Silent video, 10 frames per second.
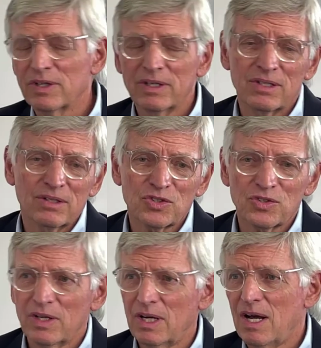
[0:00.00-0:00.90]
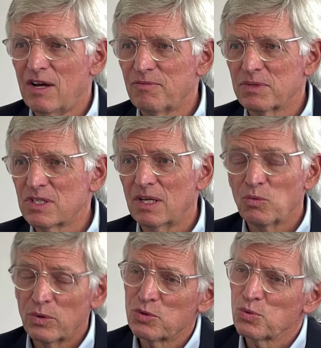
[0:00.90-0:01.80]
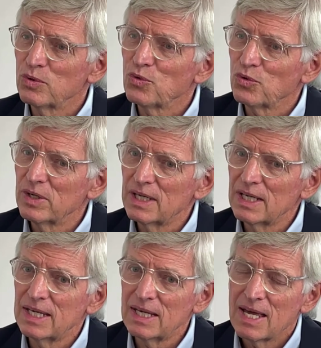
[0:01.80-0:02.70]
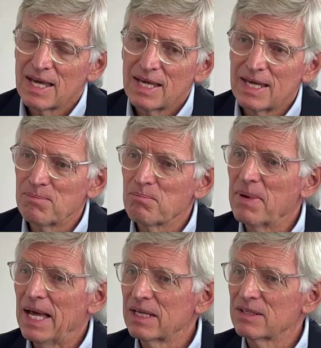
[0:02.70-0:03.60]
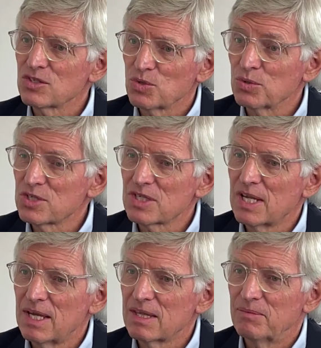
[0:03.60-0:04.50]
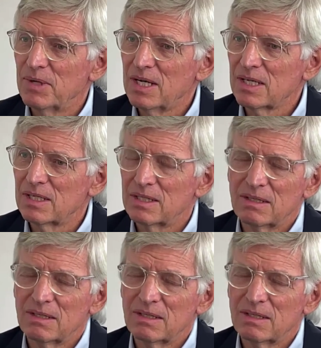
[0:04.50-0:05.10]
to 3.5%, which would really imbalance or scare the market,